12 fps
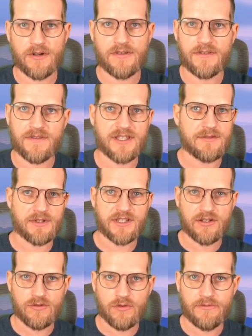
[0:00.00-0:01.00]
This
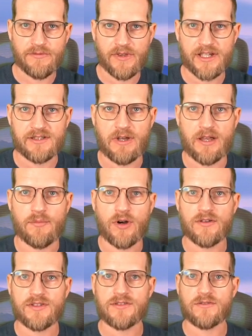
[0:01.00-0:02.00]
material reflects my
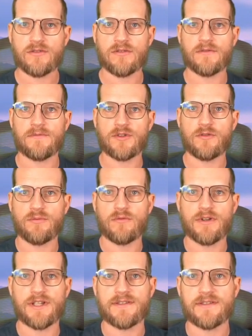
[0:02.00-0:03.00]
personal
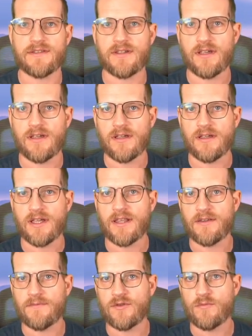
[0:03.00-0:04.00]
viewpoints and
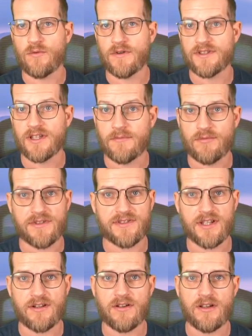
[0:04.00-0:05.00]
the viewpoints of the
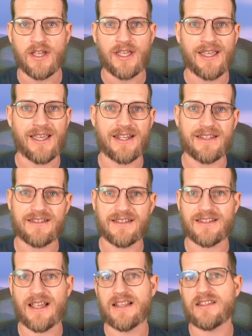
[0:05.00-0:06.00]
presenter. It is
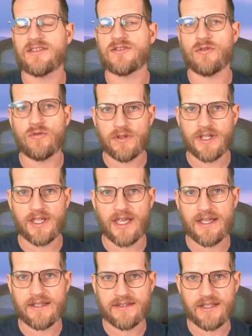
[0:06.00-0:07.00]
designed solely
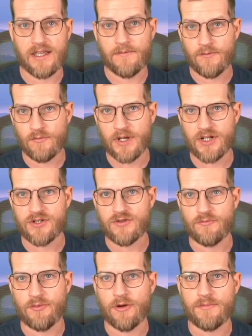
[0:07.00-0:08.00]
as informational
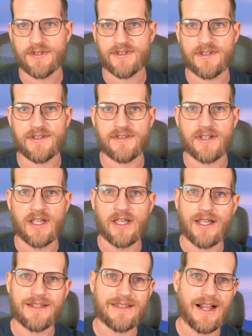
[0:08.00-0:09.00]
purposes.
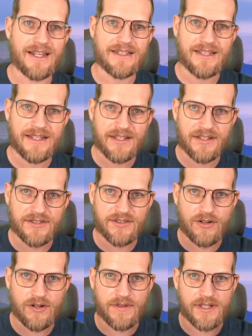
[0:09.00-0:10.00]
It's not intended to
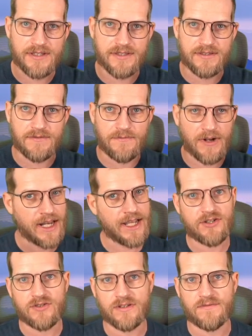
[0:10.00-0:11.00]
serve as
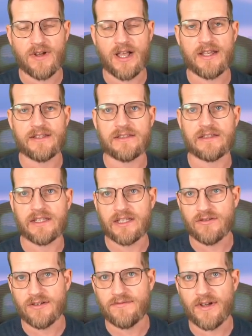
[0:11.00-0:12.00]
financial advice,
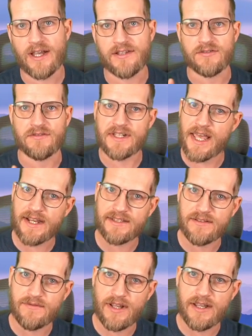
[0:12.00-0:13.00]
legal advice, or tax
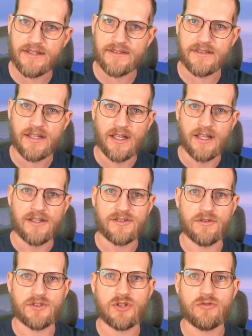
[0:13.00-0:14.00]
advice. So
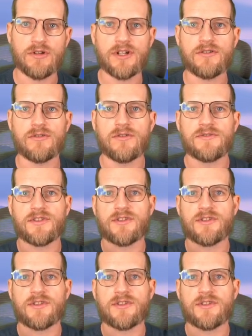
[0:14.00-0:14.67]
it's critical to